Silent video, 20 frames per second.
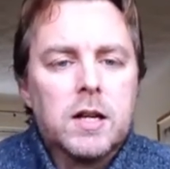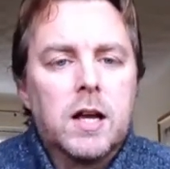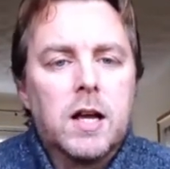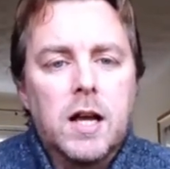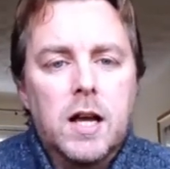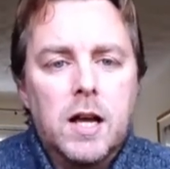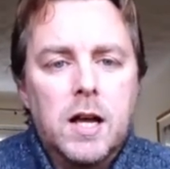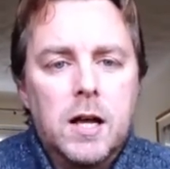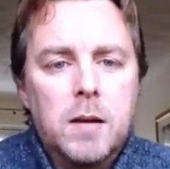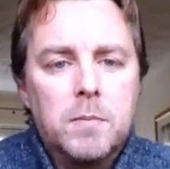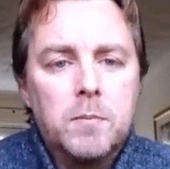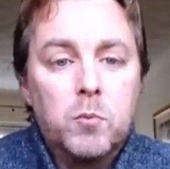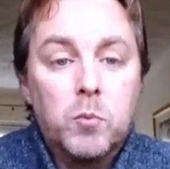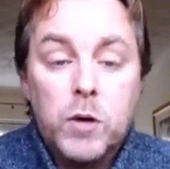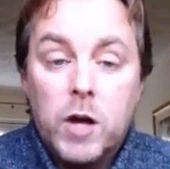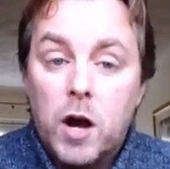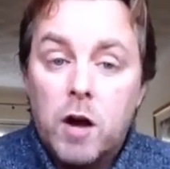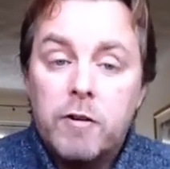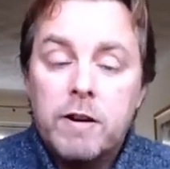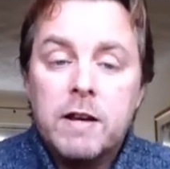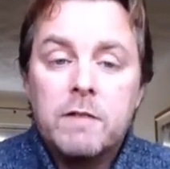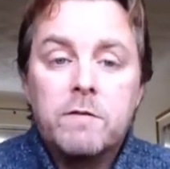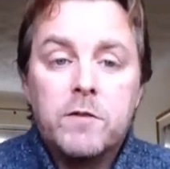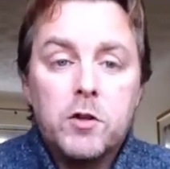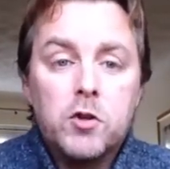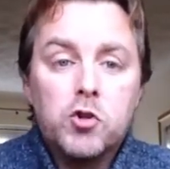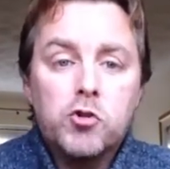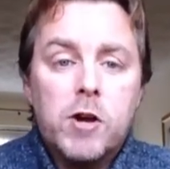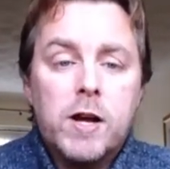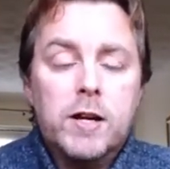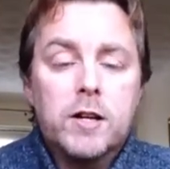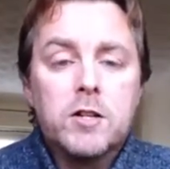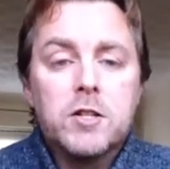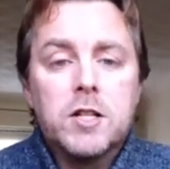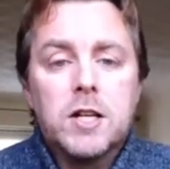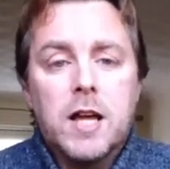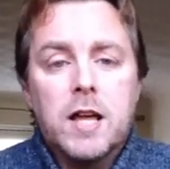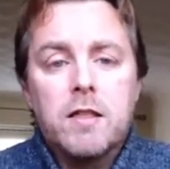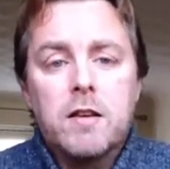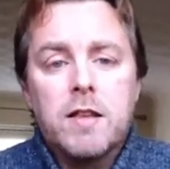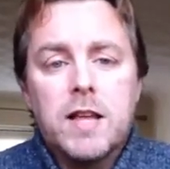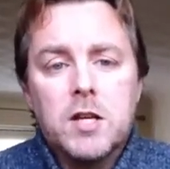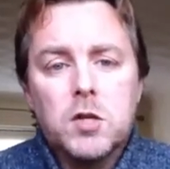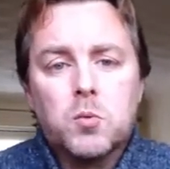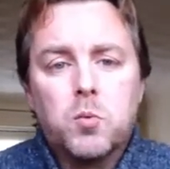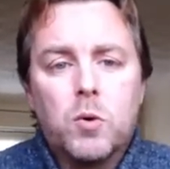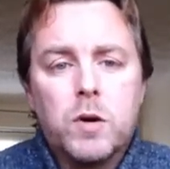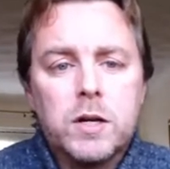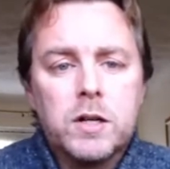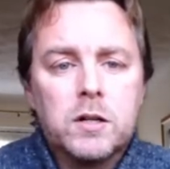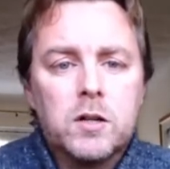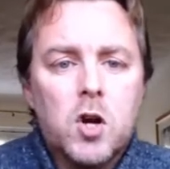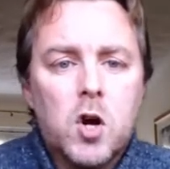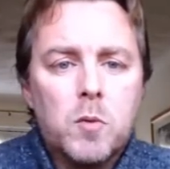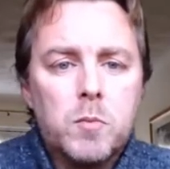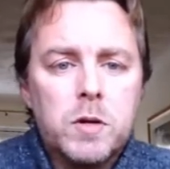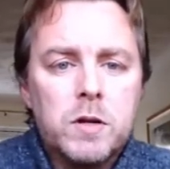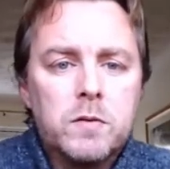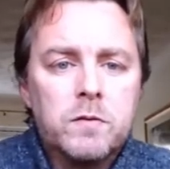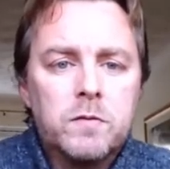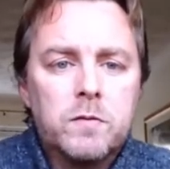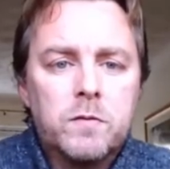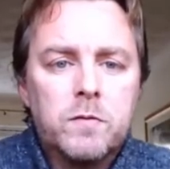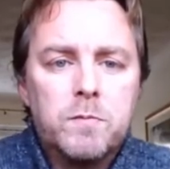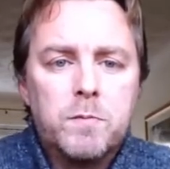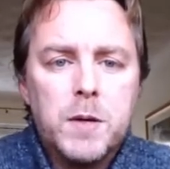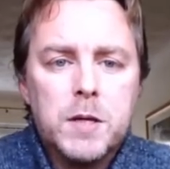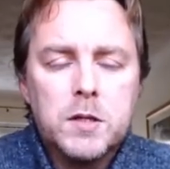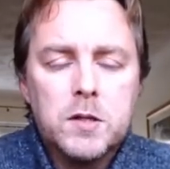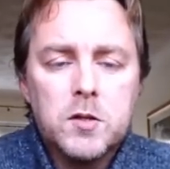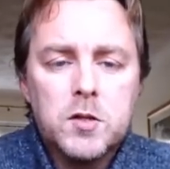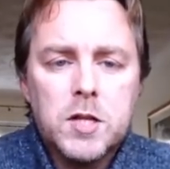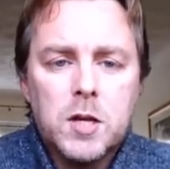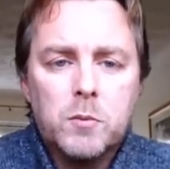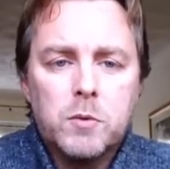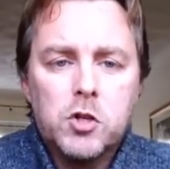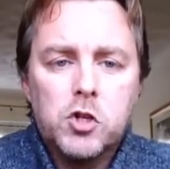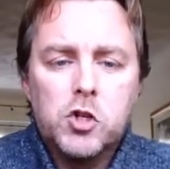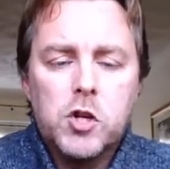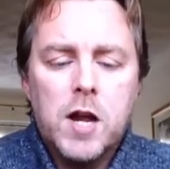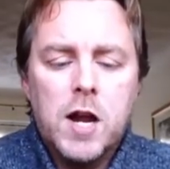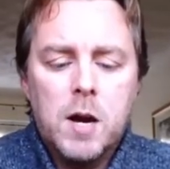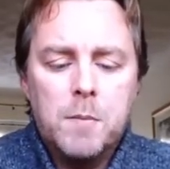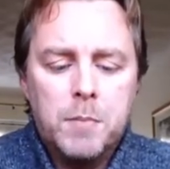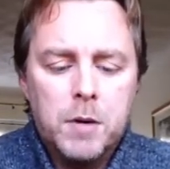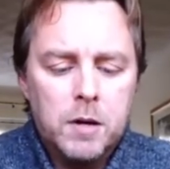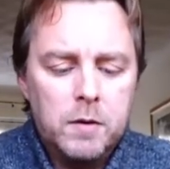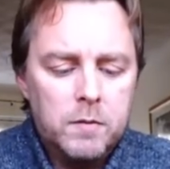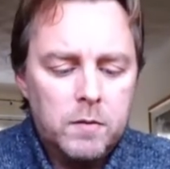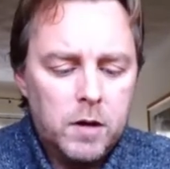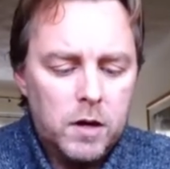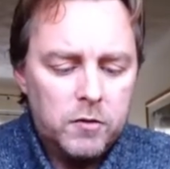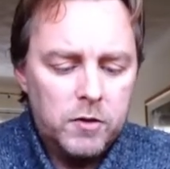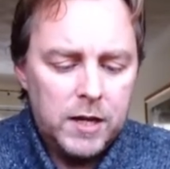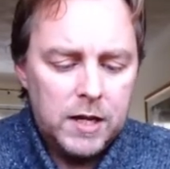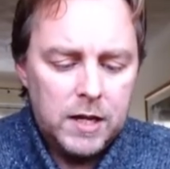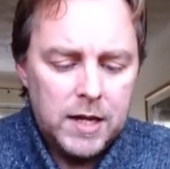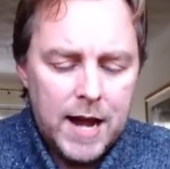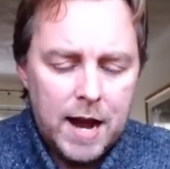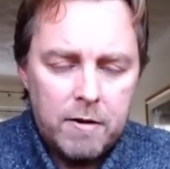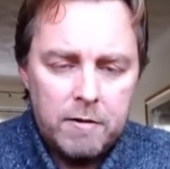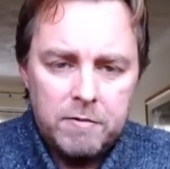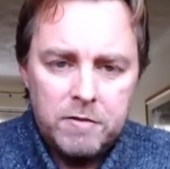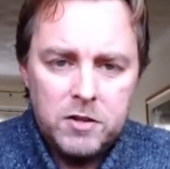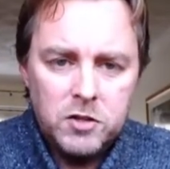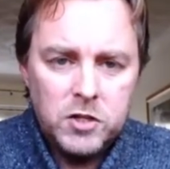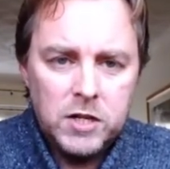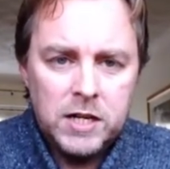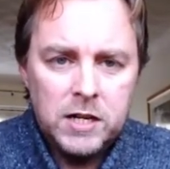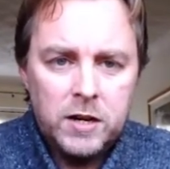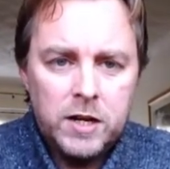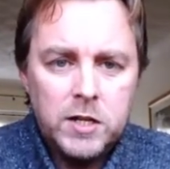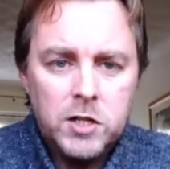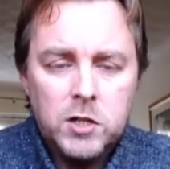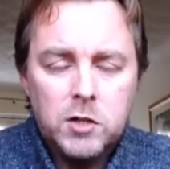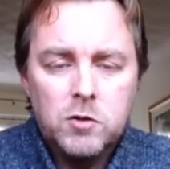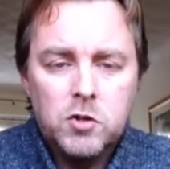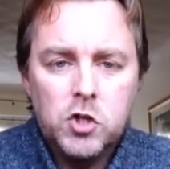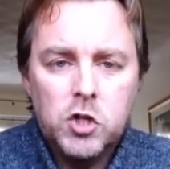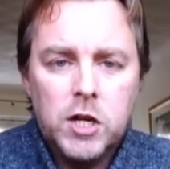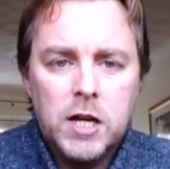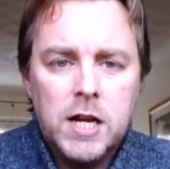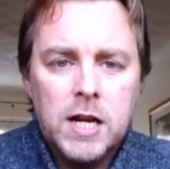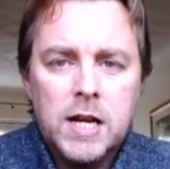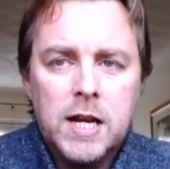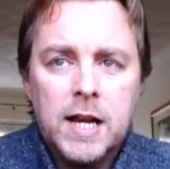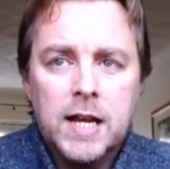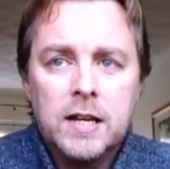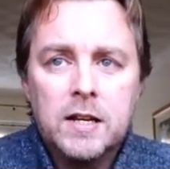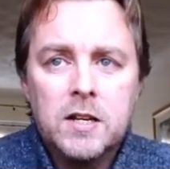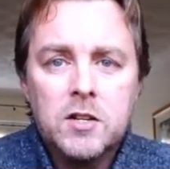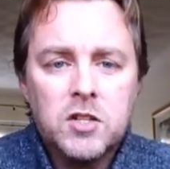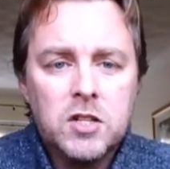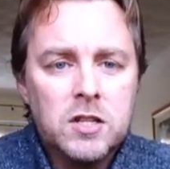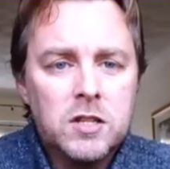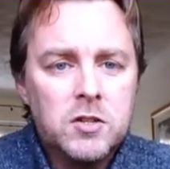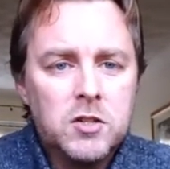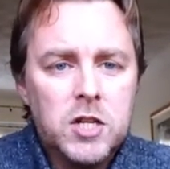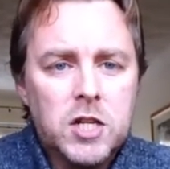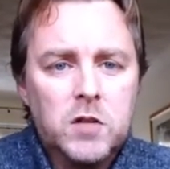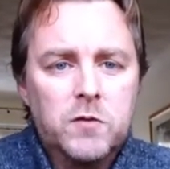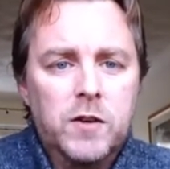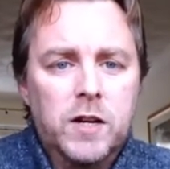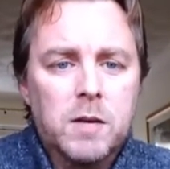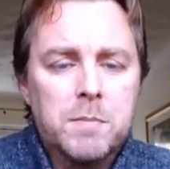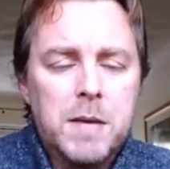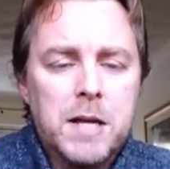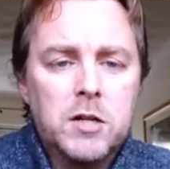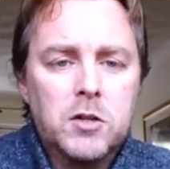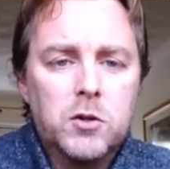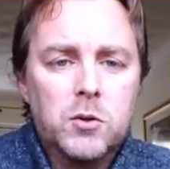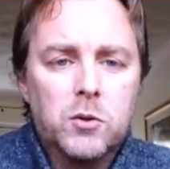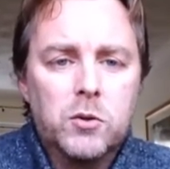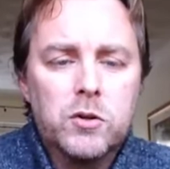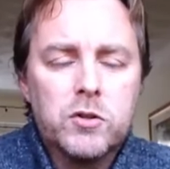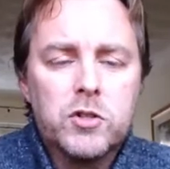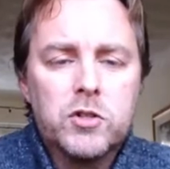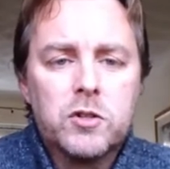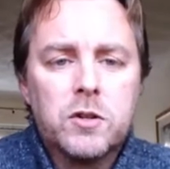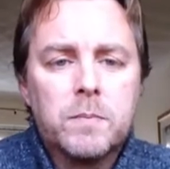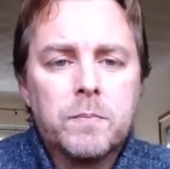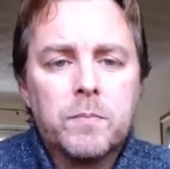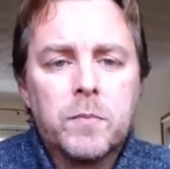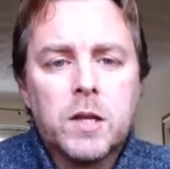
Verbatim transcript: We are in ViewTracker together. That's one common business that we share. But I think Gareth is in I2G and is in the Six Figure Mentors.